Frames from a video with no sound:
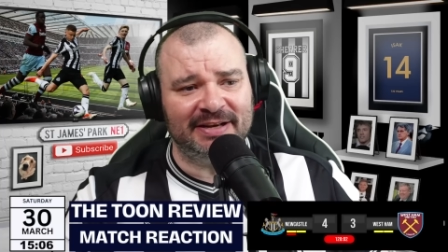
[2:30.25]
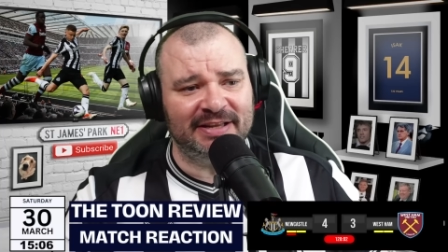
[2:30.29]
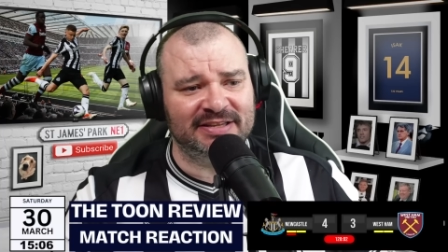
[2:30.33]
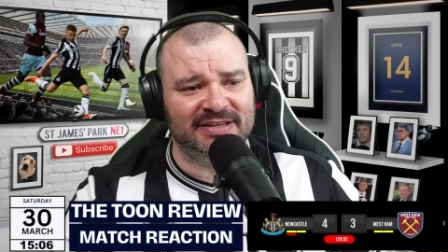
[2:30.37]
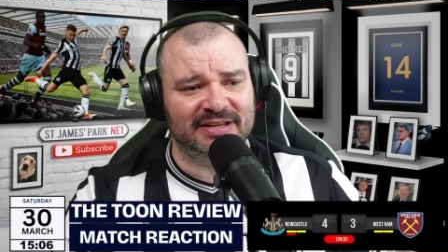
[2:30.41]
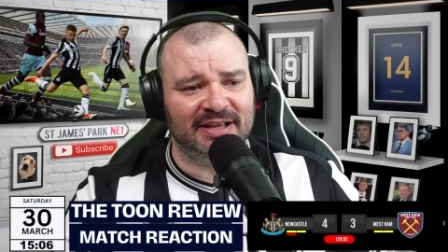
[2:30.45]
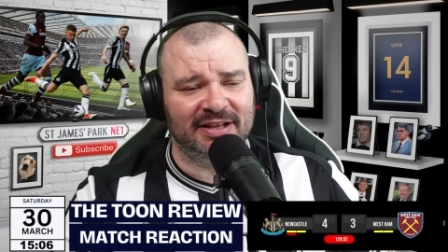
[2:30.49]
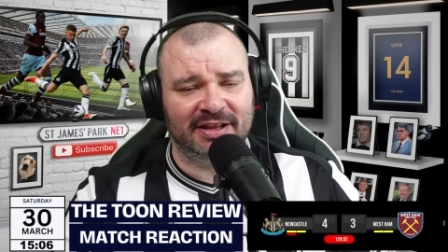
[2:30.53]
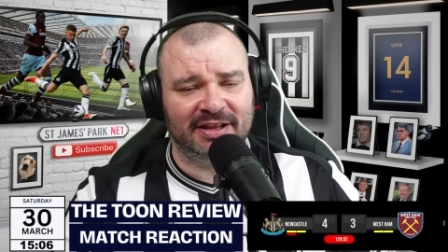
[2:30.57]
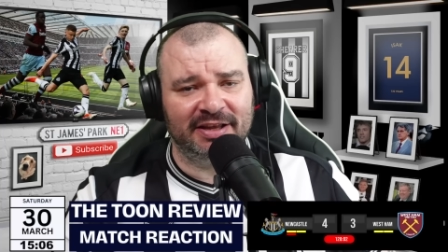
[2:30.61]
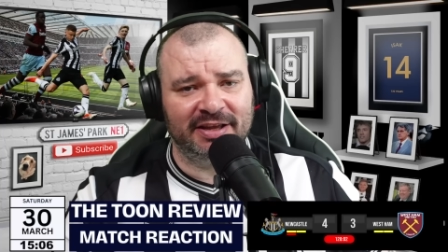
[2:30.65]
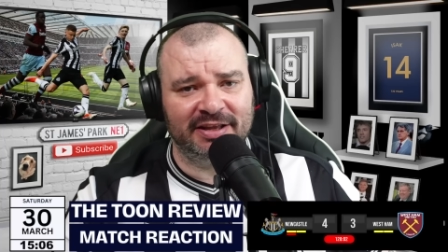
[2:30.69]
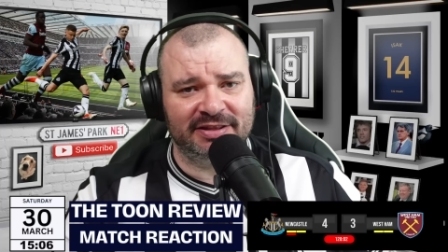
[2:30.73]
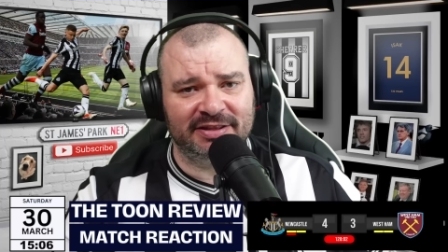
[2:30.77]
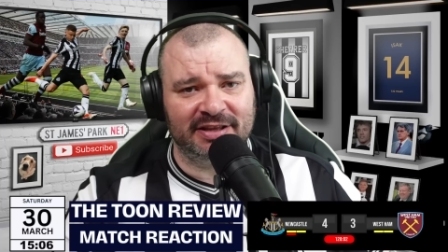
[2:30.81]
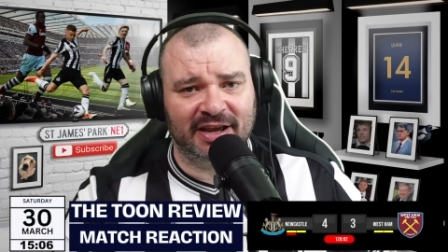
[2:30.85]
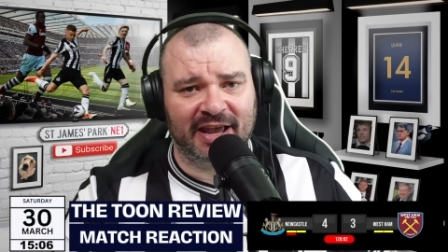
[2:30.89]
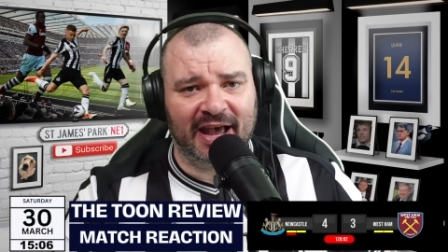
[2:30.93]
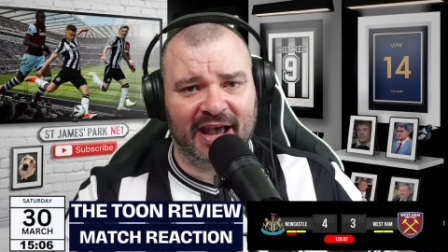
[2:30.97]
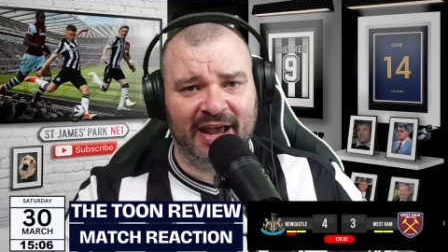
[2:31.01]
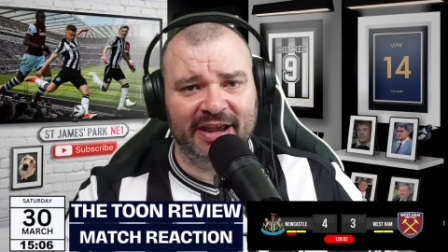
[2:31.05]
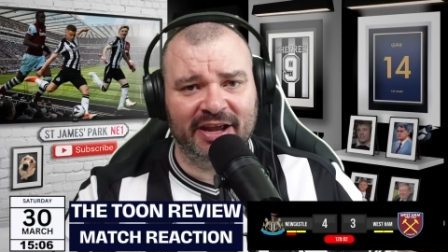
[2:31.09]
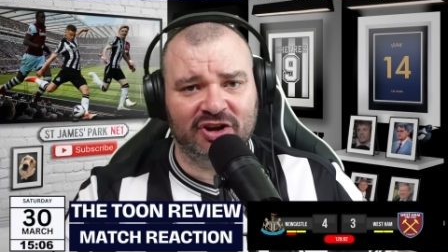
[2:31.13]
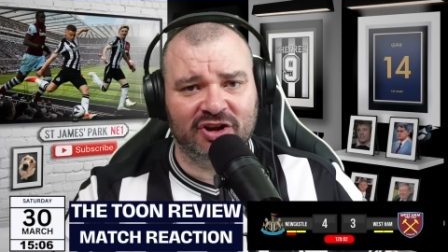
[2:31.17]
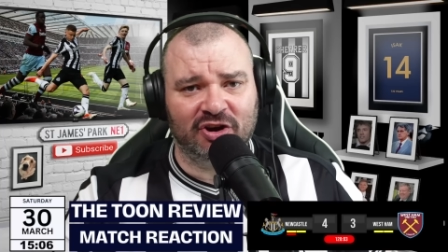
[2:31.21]
till the
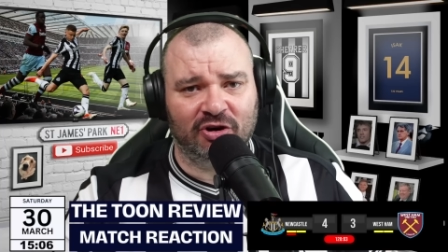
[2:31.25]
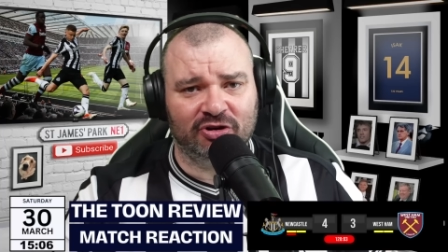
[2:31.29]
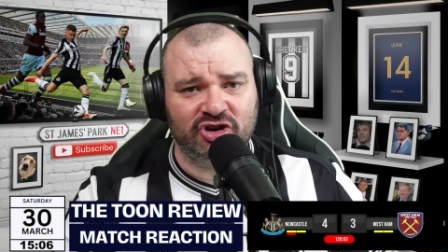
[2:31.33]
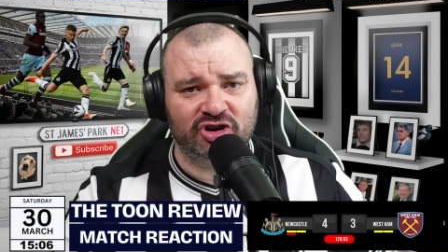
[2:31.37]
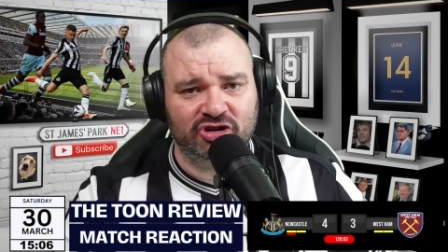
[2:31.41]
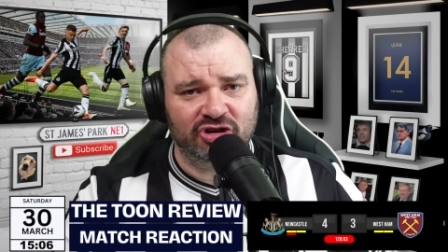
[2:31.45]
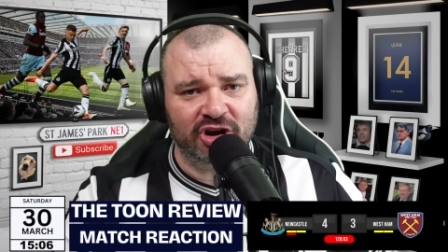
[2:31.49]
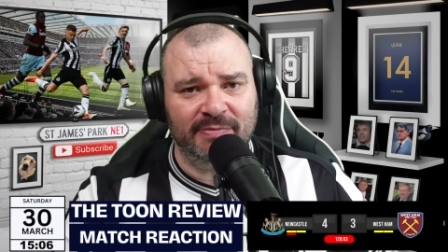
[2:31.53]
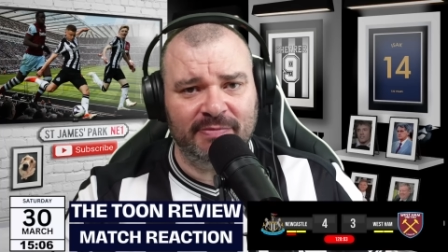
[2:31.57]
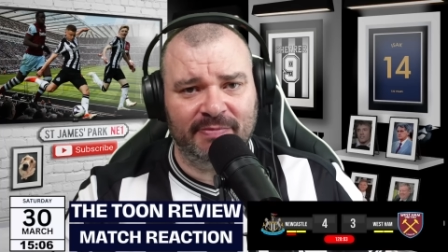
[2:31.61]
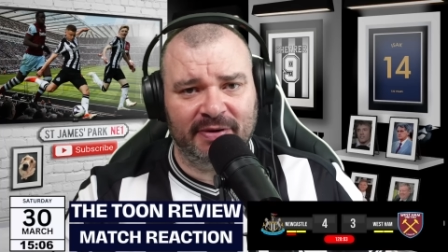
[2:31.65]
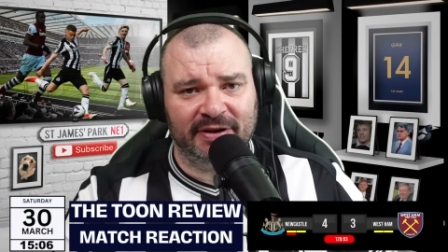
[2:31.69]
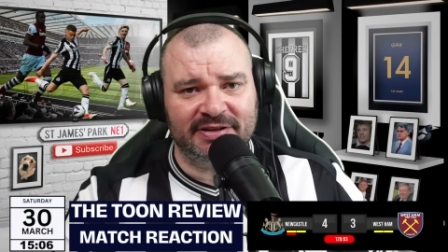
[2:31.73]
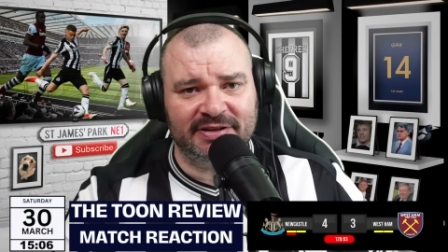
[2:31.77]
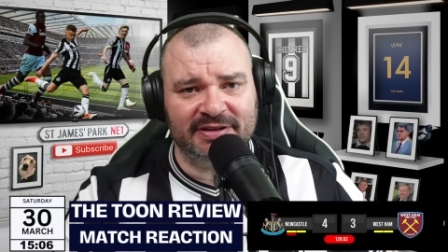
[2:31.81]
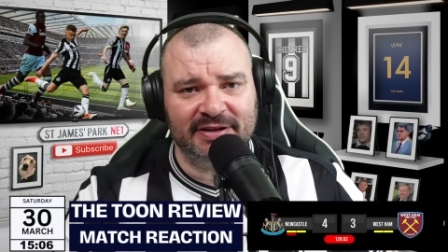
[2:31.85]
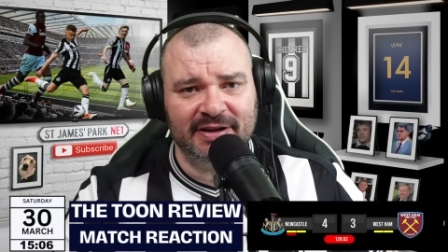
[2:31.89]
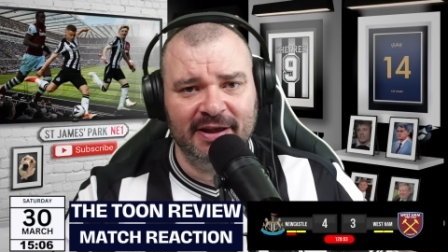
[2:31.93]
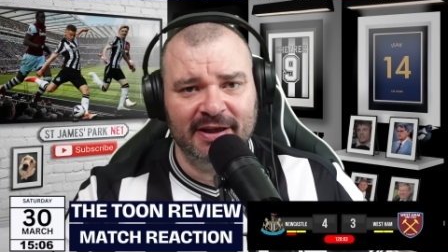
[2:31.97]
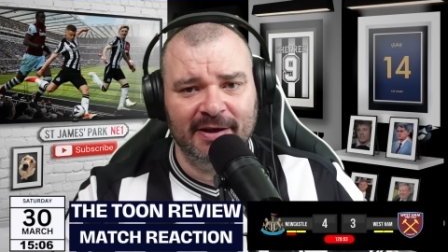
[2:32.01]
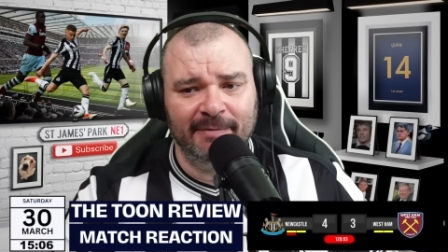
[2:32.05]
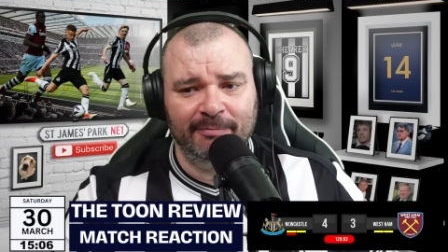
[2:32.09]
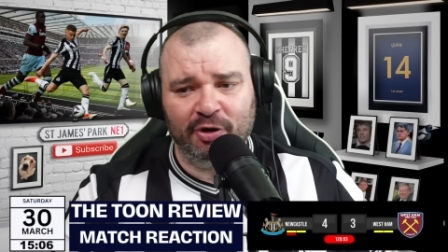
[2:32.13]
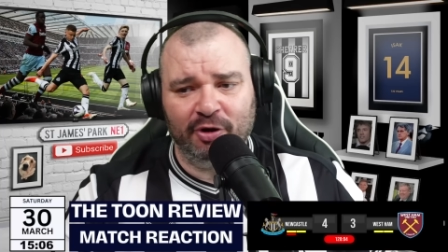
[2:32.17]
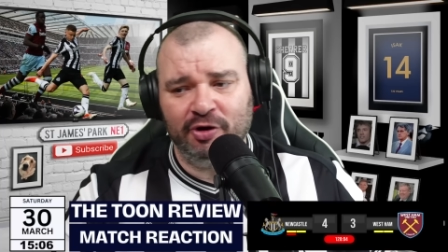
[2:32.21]
guy had got treatment.
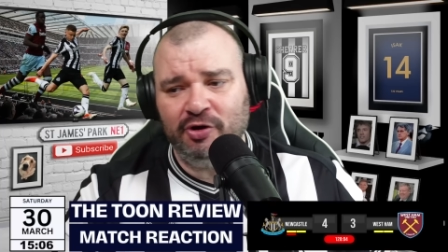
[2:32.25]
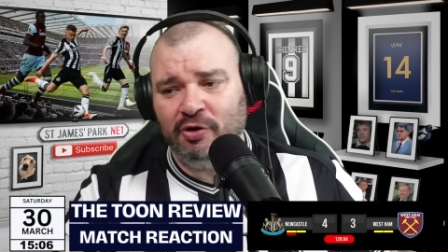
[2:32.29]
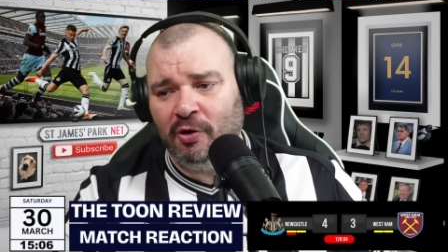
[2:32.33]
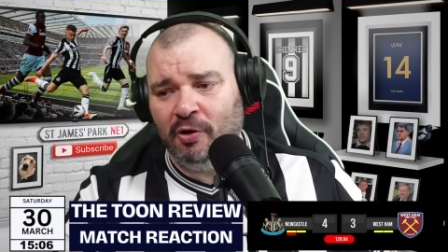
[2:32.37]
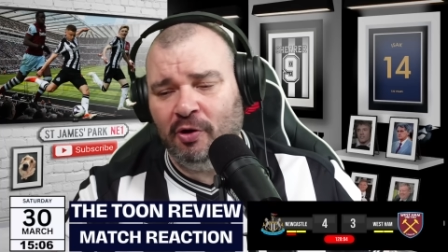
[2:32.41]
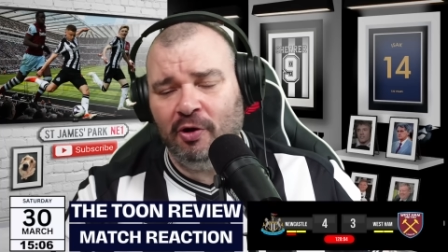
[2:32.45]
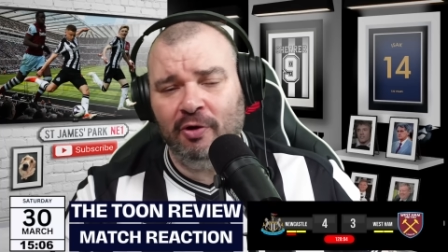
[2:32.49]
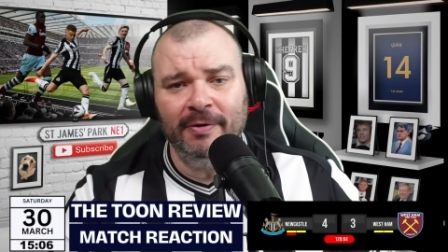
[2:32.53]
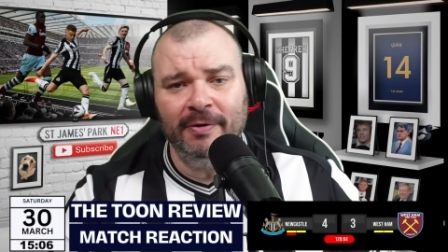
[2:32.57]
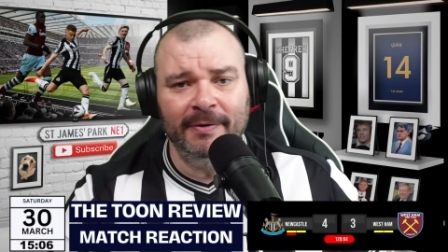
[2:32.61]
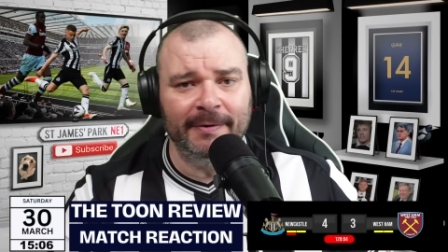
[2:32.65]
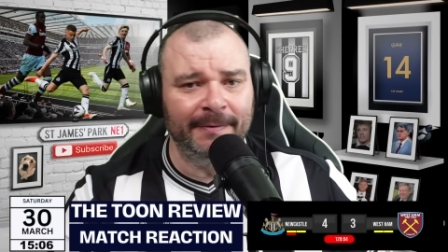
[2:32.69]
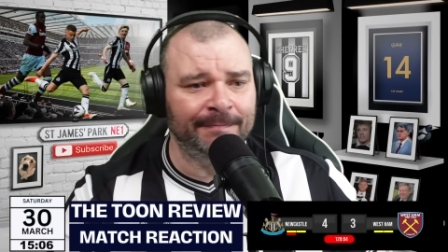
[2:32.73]
But no,